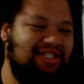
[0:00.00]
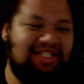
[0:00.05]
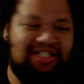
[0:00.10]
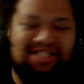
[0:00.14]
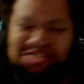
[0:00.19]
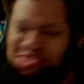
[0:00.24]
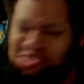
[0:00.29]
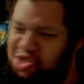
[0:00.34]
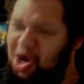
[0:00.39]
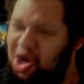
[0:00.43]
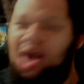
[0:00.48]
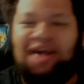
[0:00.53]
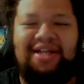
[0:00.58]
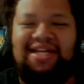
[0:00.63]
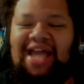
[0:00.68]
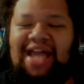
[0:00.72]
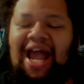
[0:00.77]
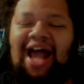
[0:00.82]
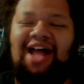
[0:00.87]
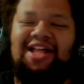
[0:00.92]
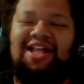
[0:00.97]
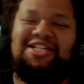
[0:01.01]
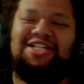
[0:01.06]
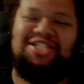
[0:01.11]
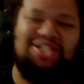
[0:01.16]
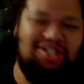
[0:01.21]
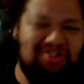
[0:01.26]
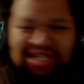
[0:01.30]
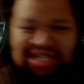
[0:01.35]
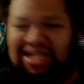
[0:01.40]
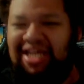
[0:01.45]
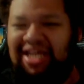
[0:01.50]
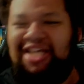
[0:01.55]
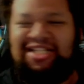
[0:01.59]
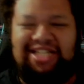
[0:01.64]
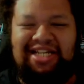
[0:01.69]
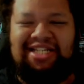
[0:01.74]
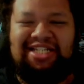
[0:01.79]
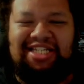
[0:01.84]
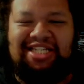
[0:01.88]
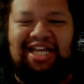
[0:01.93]
Don Callis, using his
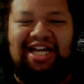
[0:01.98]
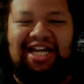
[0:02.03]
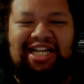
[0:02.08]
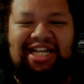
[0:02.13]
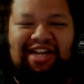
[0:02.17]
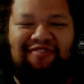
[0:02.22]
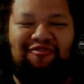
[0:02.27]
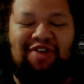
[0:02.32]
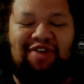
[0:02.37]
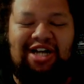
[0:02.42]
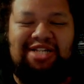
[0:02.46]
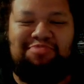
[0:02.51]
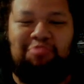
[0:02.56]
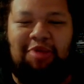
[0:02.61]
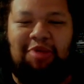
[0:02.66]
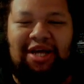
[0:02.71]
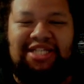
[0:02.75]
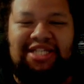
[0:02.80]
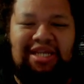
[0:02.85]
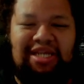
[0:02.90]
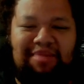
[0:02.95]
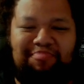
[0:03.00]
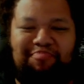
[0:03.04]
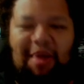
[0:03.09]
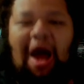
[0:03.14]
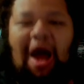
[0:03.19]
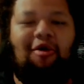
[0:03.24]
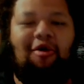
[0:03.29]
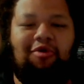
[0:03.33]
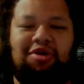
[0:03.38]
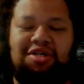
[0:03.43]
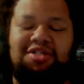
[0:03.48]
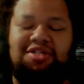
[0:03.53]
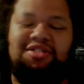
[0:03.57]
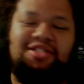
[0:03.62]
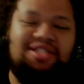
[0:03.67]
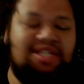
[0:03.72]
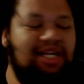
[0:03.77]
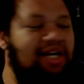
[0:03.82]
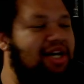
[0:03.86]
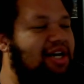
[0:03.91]
executive vice president
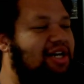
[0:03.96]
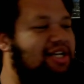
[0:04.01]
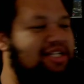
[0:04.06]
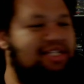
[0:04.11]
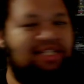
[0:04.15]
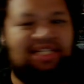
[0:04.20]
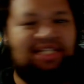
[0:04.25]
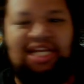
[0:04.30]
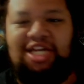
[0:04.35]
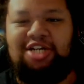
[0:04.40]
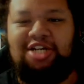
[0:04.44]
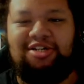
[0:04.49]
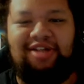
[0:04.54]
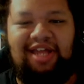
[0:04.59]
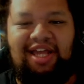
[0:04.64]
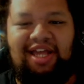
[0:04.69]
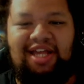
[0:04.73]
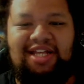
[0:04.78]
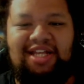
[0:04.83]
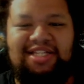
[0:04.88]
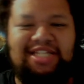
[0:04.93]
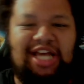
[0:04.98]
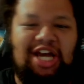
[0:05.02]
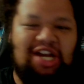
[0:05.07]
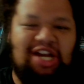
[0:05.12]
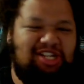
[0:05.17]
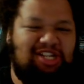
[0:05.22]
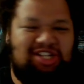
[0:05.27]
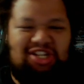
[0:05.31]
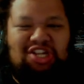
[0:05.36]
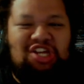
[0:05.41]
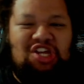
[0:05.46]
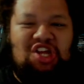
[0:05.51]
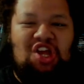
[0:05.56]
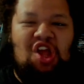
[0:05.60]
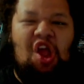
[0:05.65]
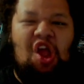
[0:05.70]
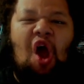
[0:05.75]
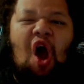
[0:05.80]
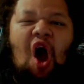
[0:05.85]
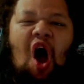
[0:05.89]
powers, decrees,
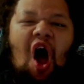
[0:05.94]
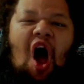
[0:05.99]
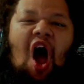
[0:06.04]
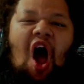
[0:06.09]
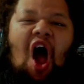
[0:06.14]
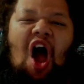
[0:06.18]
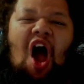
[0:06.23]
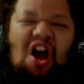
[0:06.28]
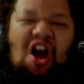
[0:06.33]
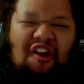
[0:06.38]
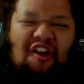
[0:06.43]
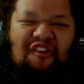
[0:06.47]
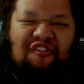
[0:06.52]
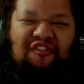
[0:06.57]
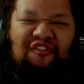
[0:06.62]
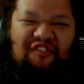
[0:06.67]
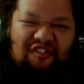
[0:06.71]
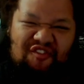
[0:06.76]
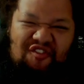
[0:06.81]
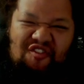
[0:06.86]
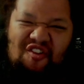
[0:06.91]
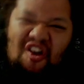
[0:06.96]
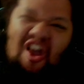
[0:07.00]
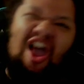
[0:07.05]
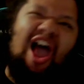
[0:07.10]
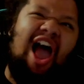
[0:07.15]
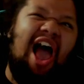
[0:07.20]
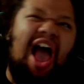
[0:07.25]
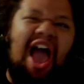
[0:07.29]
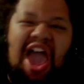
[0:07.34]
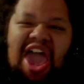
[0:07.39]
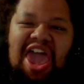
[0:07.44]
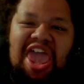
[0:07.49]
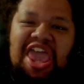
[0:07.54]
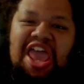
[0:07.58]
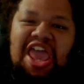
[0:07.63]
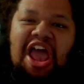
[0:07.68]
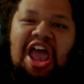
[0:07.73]
"You are fired,"